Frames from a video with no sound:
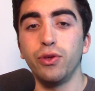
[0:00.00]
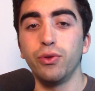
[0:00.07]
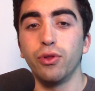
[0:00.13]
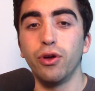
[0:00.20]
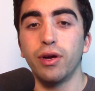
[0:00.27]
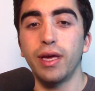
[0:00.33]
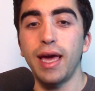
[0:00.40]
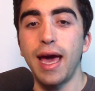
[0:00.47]
you
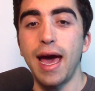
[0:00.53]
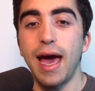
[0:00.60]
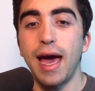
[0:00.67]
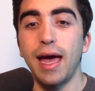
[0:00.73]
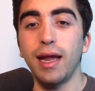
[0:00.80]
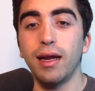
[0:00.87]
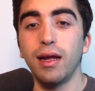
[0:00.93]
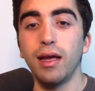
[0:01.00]
look
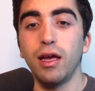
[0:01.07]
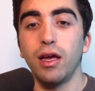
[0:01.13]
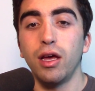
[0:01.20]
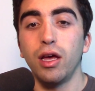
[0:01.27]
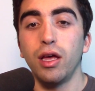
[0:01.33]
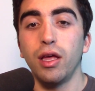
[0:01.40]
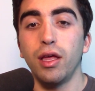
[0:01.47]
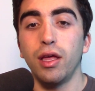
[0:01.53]
at
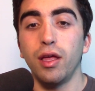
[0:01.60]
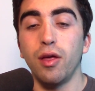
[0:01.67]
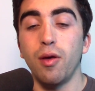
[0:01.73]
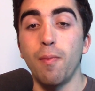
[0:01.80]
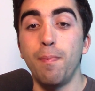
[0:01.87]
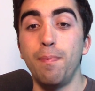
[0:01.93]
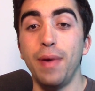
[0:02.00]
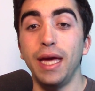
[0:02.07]

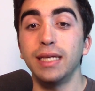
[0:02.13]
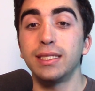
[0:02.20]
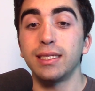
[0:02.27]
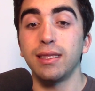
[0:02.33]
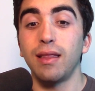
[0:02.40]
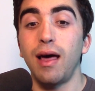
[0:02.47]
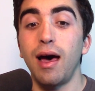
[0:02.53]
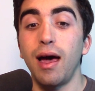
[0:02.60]

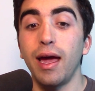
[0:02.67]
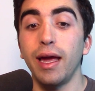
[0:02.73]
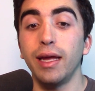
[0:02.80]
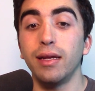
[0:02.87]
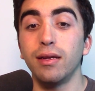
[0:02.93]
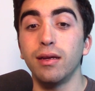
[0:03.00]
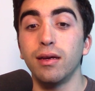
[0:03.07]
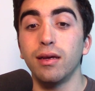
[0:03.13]

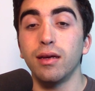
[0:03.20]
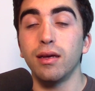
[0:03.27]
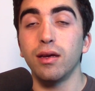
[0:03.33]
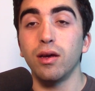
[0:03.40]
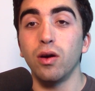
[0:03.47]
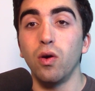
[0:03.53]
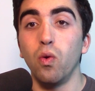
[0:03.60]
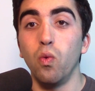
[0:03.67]
baseline
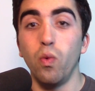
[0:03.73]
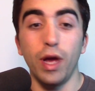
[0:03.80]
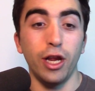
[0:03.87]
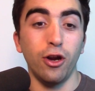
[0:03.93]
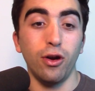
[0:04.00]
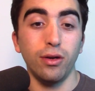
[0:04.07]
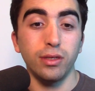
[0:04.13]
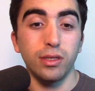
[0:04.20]

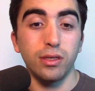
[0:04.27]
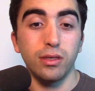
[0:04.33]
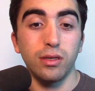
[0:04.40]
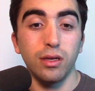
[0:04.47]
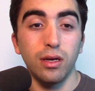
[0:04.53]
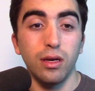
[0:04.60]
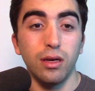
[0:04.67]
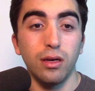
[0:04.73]
winners,
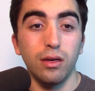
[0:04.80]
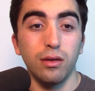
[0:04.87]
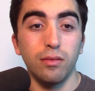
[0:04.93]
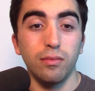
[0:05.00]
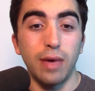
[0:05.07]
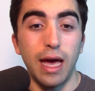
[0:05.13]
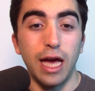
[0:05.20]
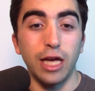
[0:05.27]

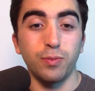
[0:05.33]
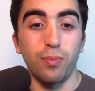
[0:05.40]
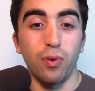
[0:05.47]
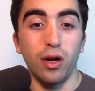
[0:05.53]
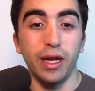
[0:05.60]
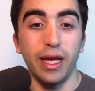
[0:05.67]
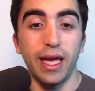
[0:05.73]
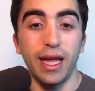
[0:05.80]
Ash
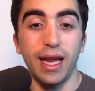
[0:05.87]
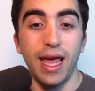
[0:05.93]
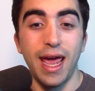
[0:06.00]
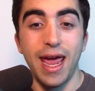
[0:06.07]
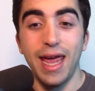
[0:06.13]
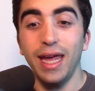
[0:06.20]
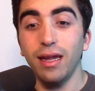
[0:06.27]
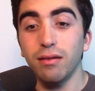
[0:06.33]
Barty hit
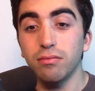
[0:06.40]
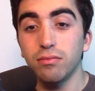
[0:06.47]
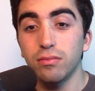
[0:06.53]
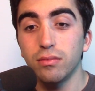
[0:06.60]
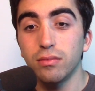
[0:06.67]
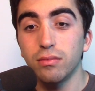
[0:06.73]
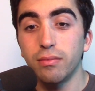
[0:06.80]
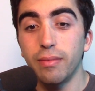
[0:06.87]
8,
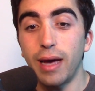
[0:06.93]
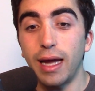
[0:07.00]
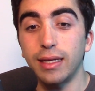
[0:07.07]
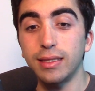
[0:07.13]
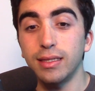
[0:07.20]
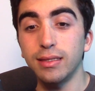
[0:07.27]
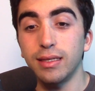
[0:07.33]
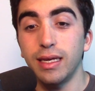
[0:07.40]

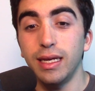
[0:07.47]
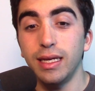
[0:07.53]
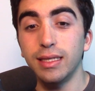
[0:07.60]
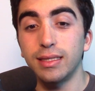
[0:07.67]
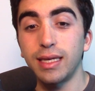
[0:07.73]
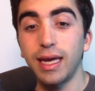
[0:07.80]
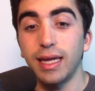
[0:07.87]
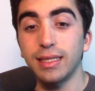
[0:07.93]
Madison
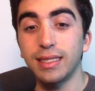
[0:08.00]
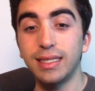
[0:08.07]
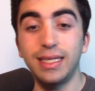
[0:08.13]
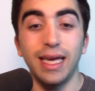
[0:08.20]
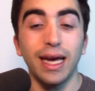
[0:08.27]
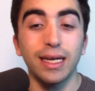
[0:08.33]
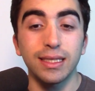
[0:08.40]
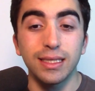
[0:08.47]
Keys hit
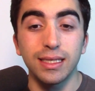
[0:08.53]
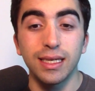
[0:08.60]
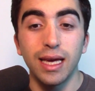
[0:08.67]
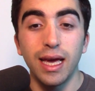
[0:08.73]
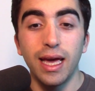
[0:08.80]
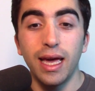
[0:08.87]
6.